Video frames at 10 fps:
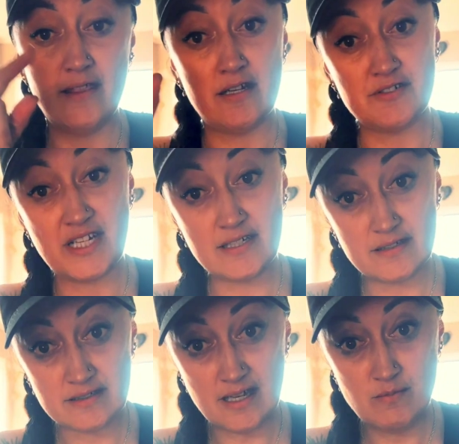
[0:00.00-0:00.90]
and then I'll take
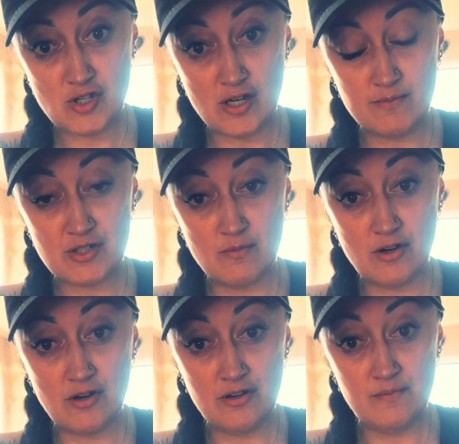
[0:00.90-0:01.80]
it the same time
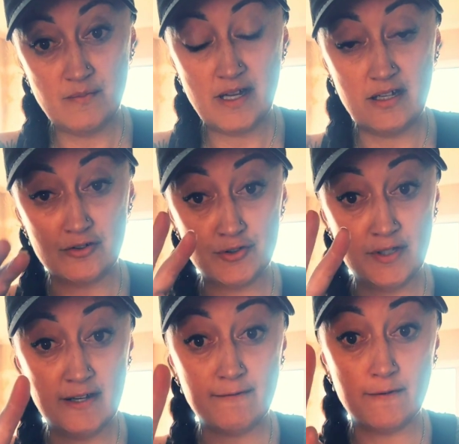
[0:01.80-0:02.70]
tomorrow, and I'll do
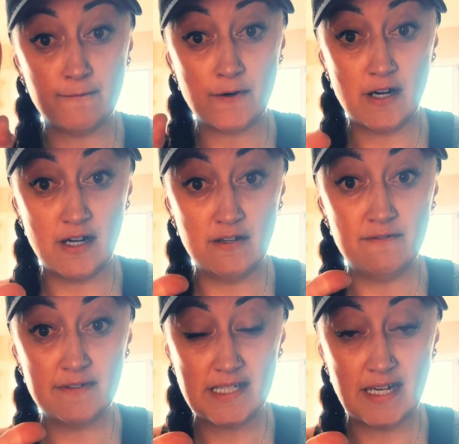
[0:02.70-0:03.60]
that for
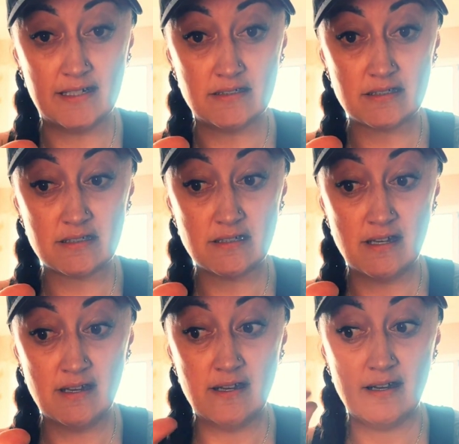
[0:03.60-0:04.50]
5 days.
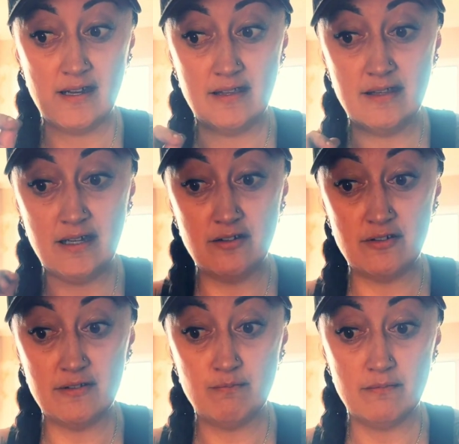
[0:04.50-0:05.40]
And then
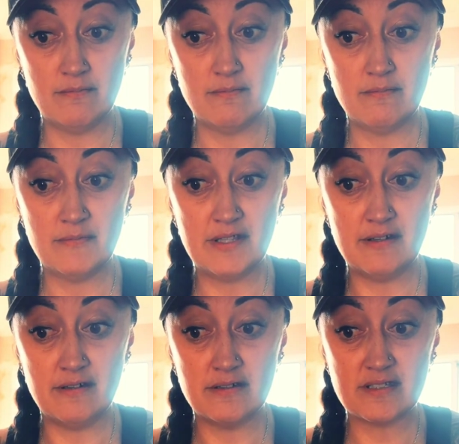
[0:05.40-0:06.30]
on
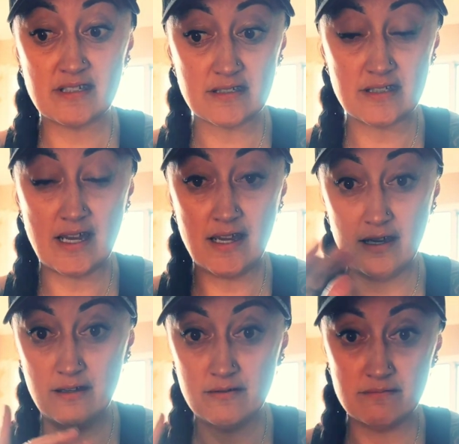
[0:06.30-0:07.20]
the 6th
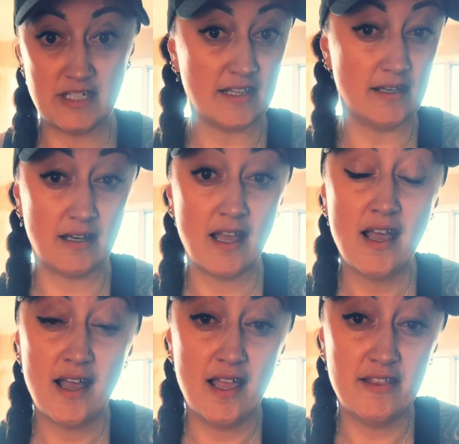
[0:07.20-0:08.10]
day, nothing.
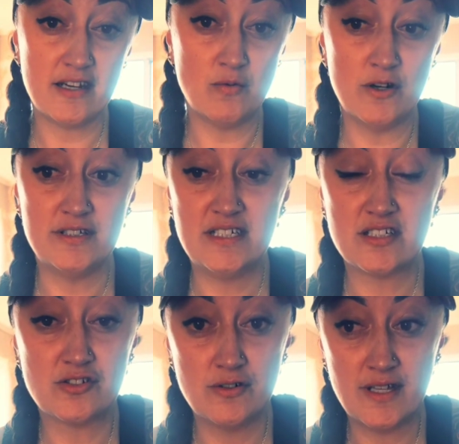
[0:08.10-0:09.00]
And then I won't need
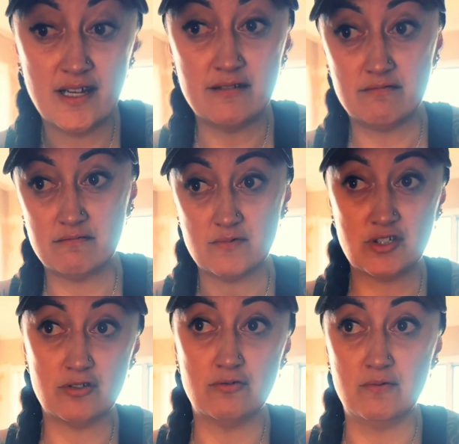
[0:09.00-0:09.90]
to do that
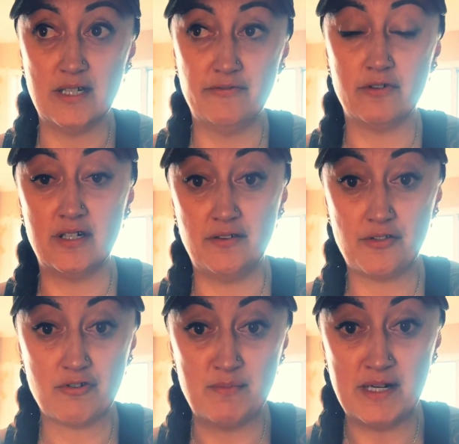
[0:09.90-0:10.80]
till every
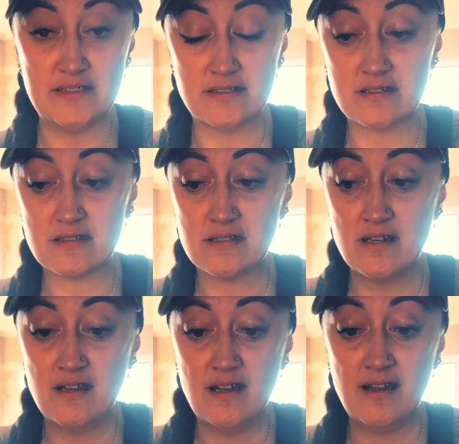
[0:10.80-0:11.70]
3 months.
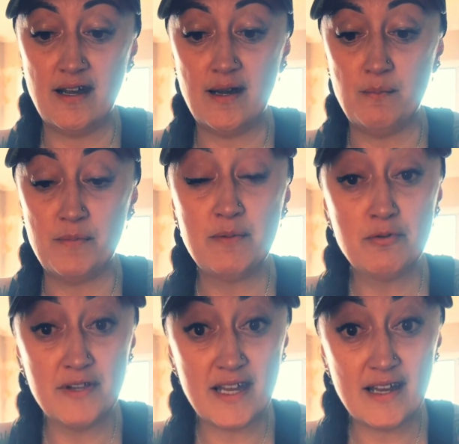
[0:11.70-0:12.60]

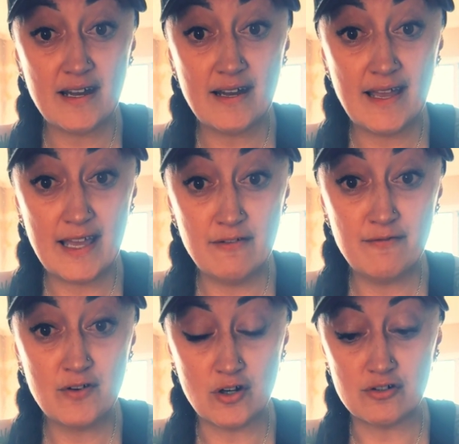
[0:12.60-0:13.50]
People that
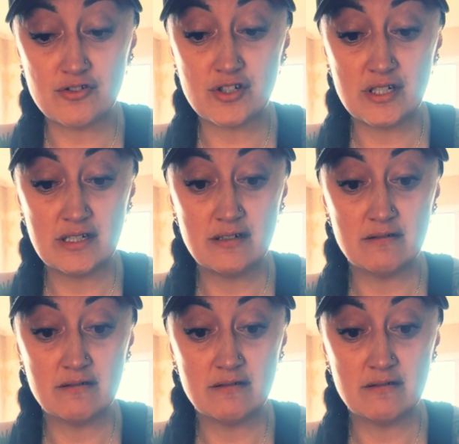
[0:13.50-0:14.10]
have got,